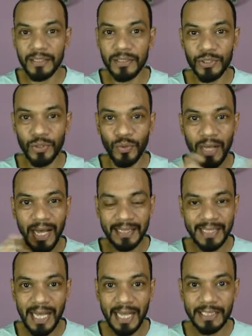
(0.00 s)
So
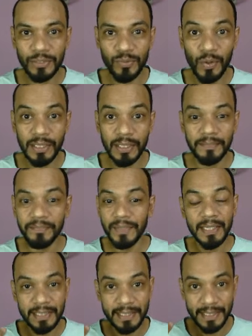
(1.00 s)
as Alice Walker,
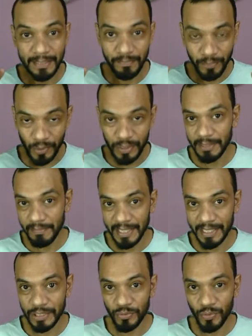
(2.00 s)
she's an important
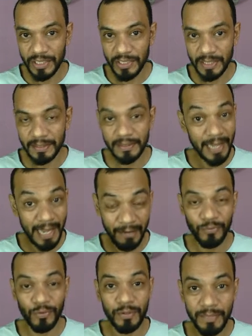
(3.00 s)
American writer,
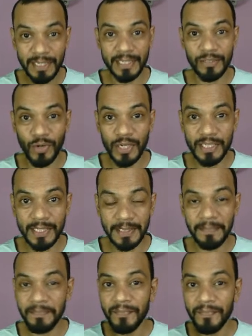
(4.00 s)
Afro-American
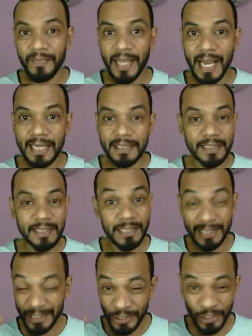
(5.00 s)
writer, and
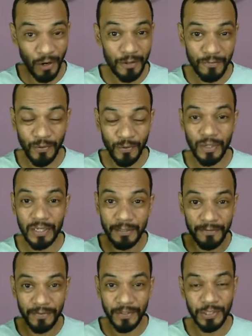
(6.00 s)
she's known for her
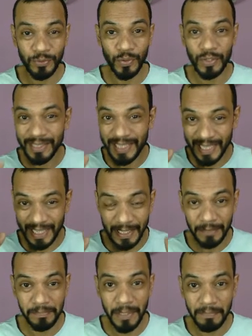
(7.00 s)
first work, The
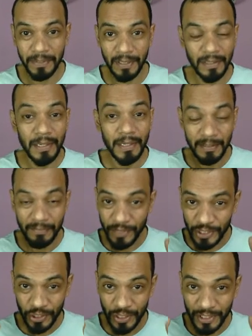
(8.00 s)
Color Purple,
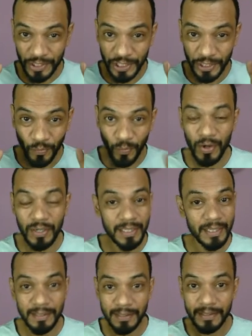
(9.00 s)
which she won
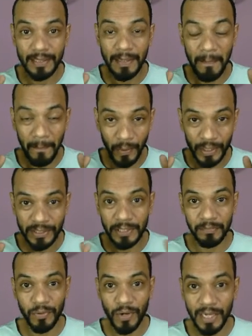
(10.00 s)
the Pulitzer
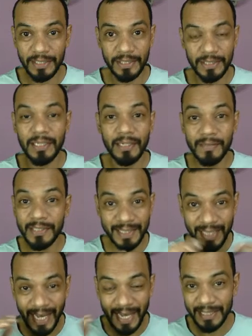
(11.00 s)
Prize, which is
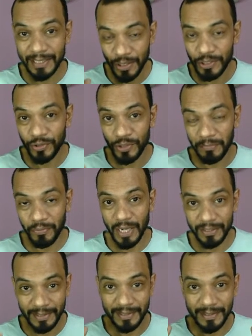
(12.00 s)
the highest literary
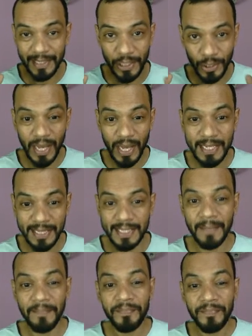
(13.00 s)
prize in the
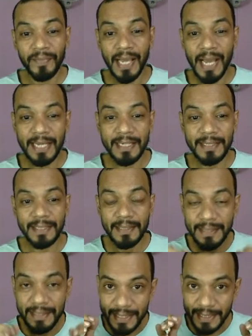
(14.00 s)
US. And
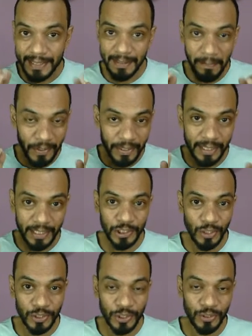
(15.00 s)
this particular
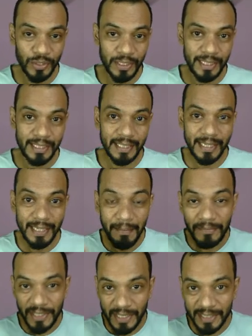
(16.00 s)
short story
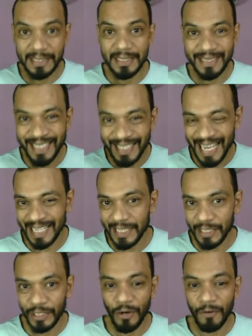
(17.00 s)
comes under the
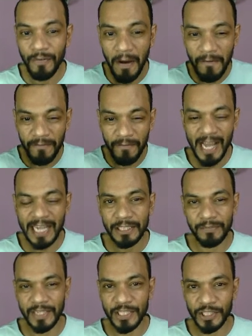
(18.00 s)
category of flash
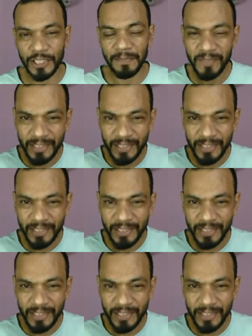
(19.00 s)
fiction.